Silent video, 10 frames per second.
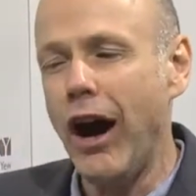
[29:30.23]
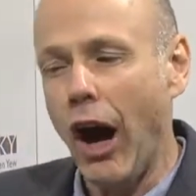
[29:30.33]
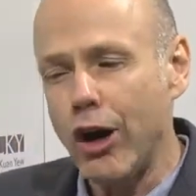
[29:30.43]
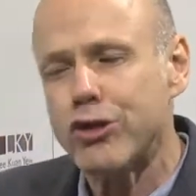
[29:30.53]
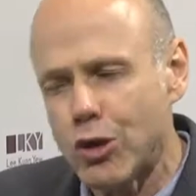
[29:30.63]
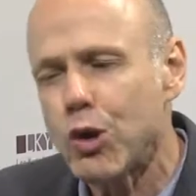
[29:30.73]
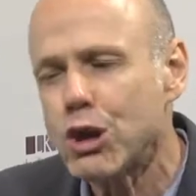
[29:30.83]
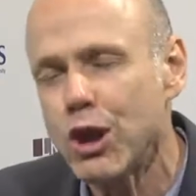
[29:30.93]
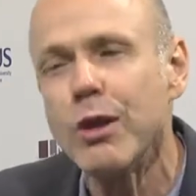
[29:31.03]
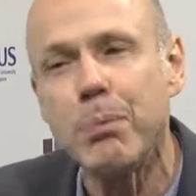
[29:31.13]
our
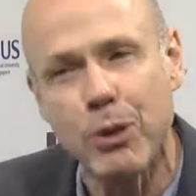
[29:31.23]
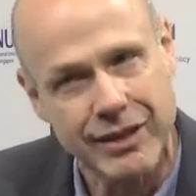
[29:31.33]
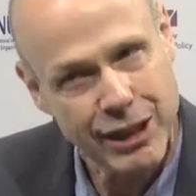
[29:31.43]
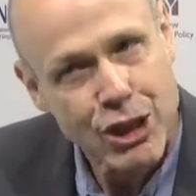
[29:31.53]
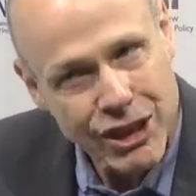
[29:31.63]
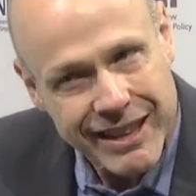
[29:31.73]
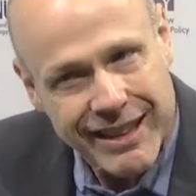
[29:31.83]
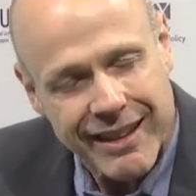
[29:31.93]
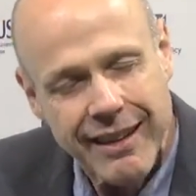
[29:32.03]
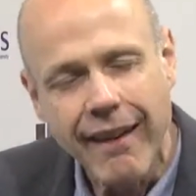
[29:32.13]
social
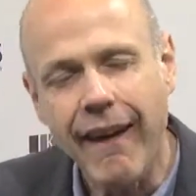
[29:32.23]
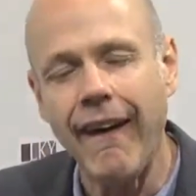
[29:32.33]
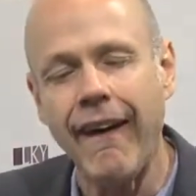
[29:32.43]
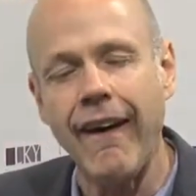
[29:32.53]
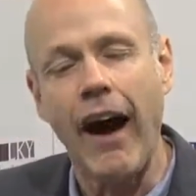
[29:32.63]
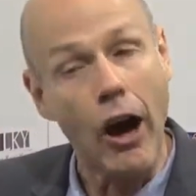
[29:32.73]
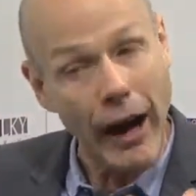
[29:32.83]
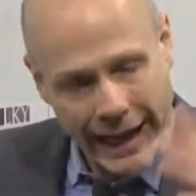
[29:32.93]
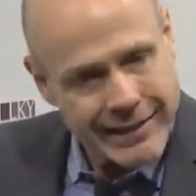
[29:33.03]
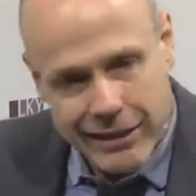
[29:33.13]
position,
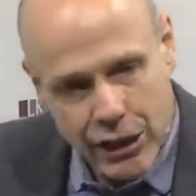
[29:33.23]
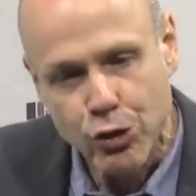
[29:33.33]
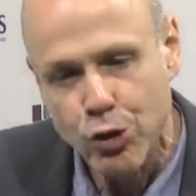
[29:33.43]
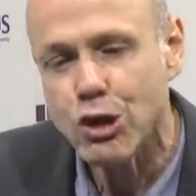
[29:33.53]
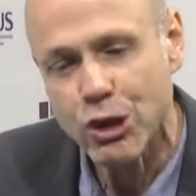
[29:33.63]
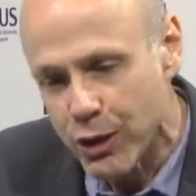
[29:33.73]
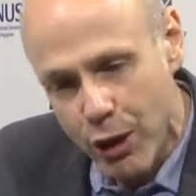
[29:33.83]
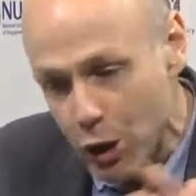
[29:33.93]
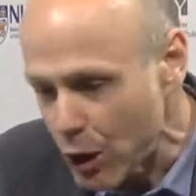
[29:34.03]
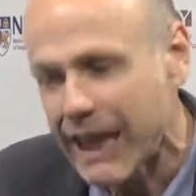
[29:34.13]
our
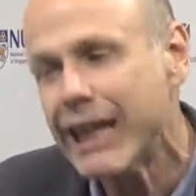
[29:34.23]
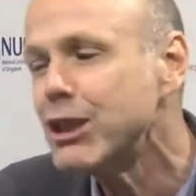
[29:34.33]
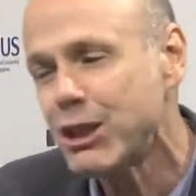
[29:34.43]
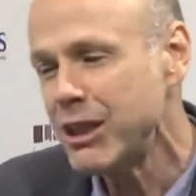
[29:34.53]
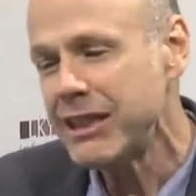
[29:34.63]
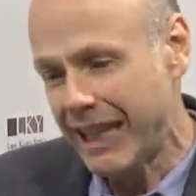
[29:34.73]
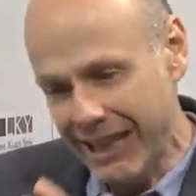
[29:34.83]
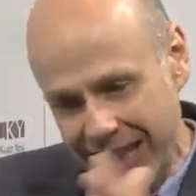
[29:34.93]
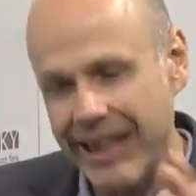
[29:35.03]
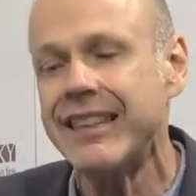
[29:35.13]
institutional location
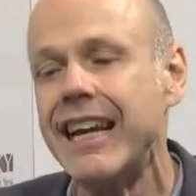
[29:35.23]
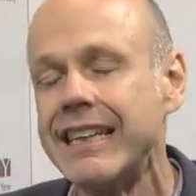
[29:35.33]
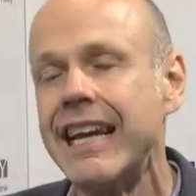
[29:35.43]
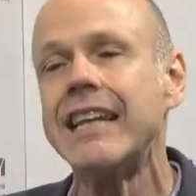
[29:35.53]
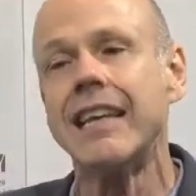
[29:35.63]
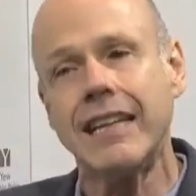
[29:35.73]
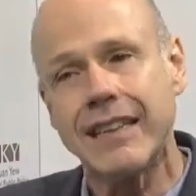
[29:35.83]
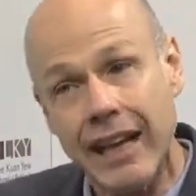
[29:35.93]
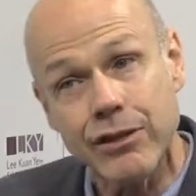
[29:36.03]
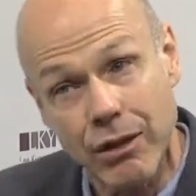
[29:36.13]
and things like that,
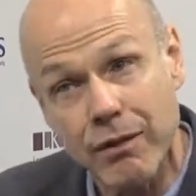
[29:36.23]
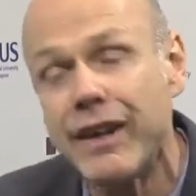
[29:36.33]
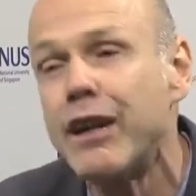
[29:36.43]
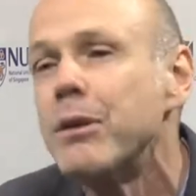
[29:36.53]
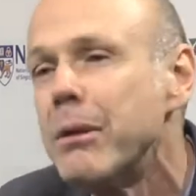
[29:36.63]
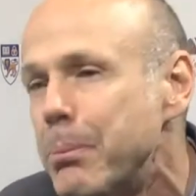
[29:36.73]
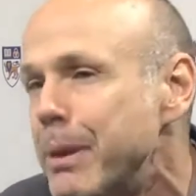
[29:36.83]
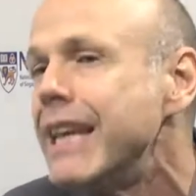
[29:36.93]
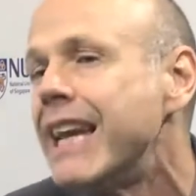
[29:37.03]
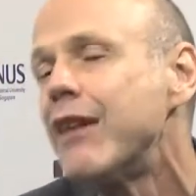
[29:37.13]
it has a very
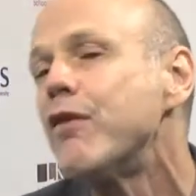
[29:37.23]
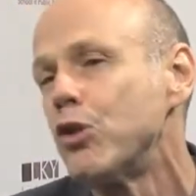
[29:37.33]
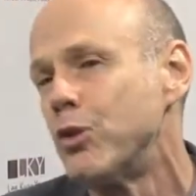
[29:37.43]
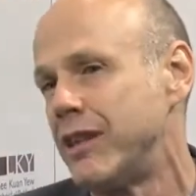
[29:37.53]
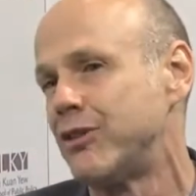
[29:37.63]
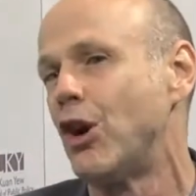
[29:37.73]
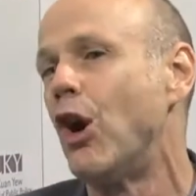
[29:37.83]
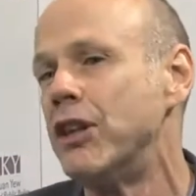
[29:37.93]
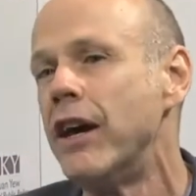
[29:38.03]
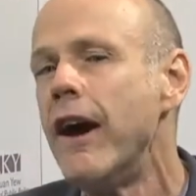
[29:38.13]
big influence
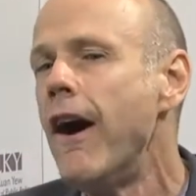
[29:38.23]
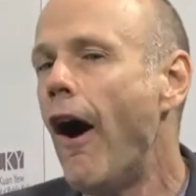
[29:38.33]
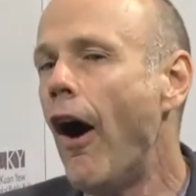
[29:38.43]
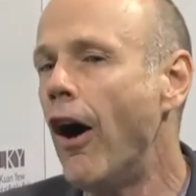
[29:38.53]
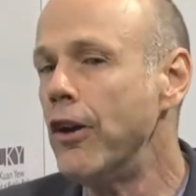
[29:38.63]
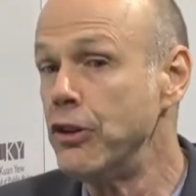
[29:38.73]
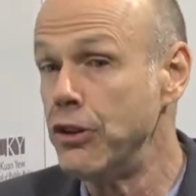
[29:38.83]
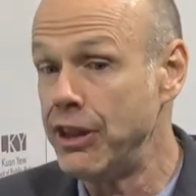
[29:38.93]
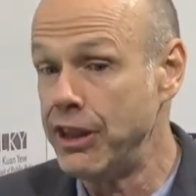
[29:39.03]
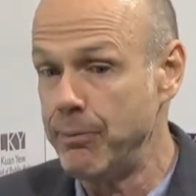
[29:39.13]

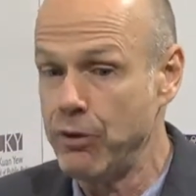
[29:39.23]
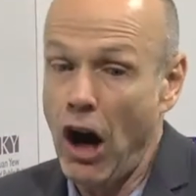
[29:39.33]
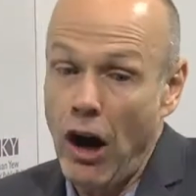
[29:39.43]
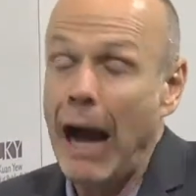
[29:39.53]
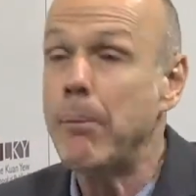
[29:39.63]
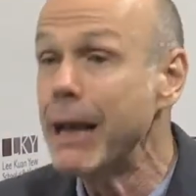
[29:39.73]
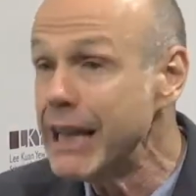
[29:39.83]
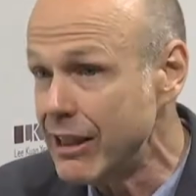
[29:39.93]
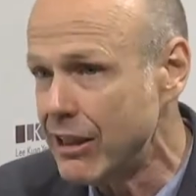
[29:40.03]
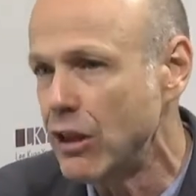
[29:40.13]
on our
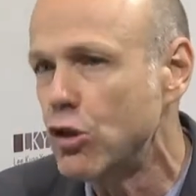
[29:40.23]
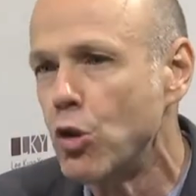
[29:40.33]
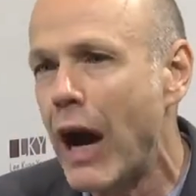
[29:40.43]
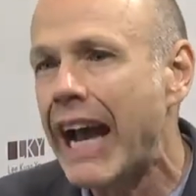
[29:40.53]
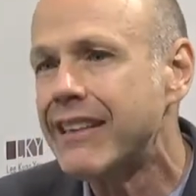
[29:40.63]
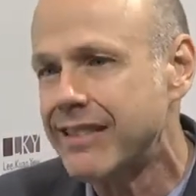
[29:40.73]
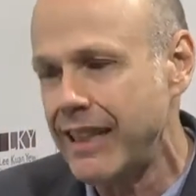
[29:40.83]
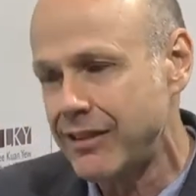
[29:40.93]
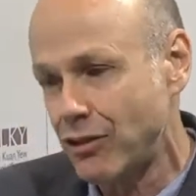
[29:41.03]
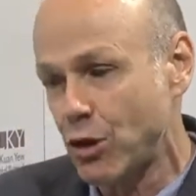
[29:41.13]
ability to
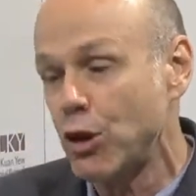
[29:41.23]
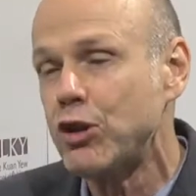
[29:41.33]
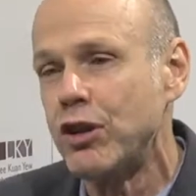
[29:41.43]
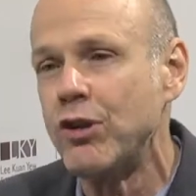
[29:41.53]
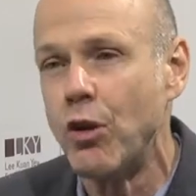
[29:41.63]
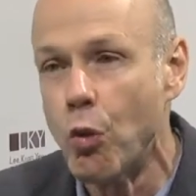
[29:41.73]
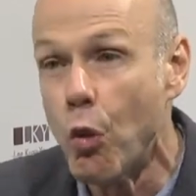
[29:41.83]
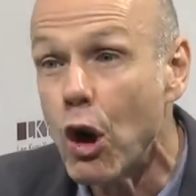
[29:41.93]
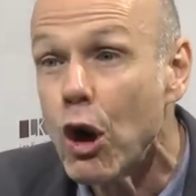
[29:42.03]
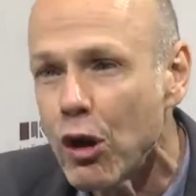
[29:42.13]
access certain
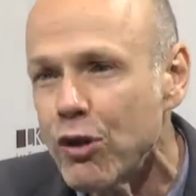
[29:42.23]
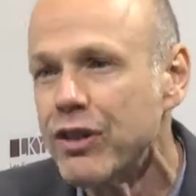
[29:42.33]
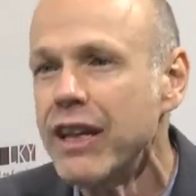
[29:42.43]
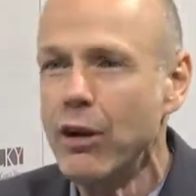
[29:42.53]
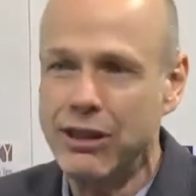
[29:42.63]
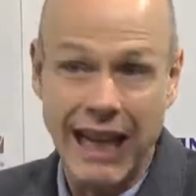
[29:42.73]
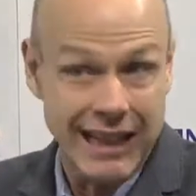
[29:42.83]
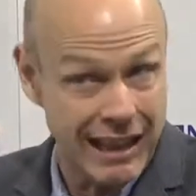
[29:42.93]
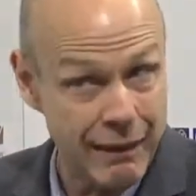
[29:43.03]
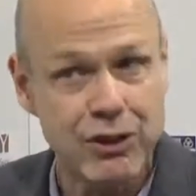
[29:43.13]
worlds
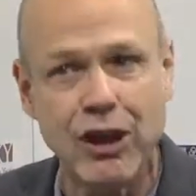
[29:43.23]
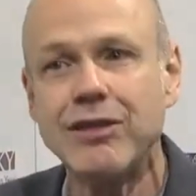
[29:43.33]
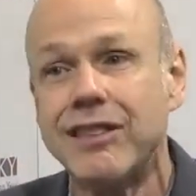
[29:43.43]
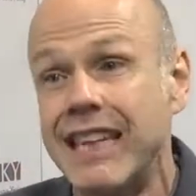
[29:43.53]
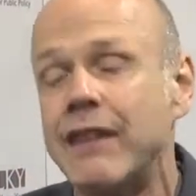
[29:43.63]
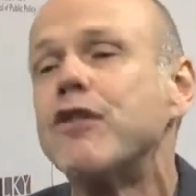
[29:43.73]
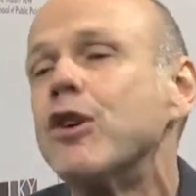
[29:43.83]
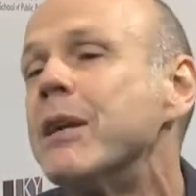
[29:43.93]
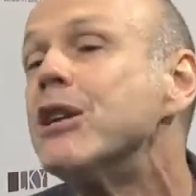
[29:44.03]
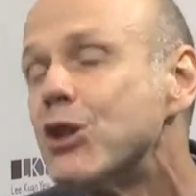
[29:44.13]
that gives us the
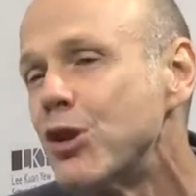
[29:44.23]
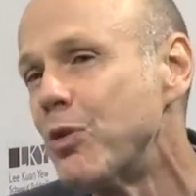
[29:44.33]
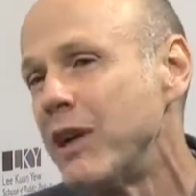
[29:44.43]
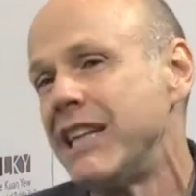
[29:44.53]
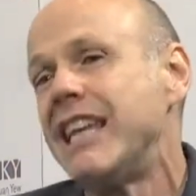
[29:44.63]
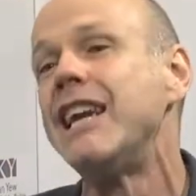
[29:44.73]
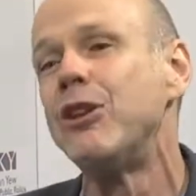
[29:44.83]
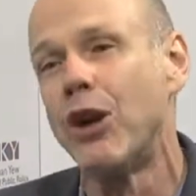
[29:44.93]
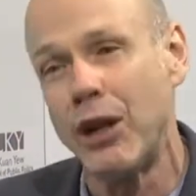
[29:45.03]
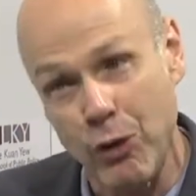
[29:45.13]
information we
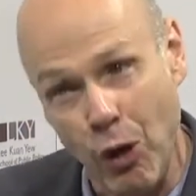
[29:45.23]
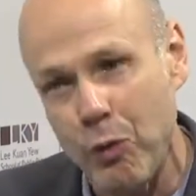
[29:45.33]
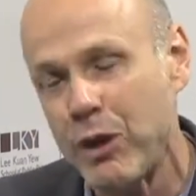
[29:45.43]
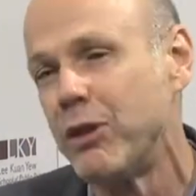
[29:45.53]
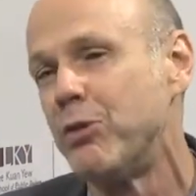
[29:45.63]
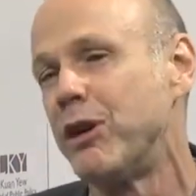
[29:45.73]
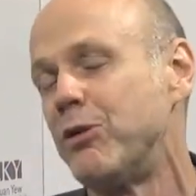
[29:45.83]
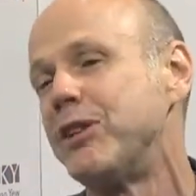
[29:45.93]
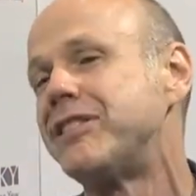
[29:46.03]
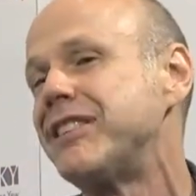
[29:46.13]
need or
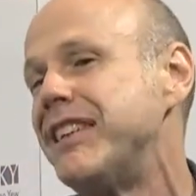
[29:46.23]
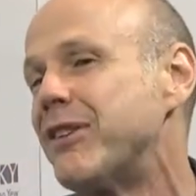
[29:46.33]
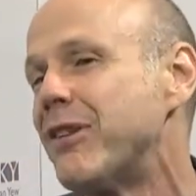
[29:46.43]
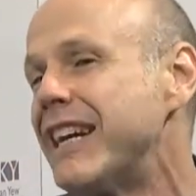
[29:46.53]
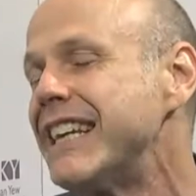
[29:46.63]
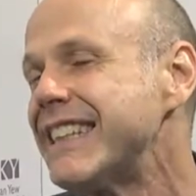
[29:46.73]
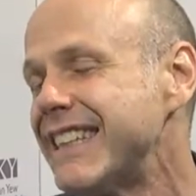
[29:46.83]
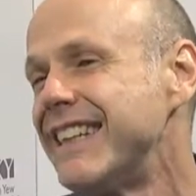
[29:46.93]
we seek, right?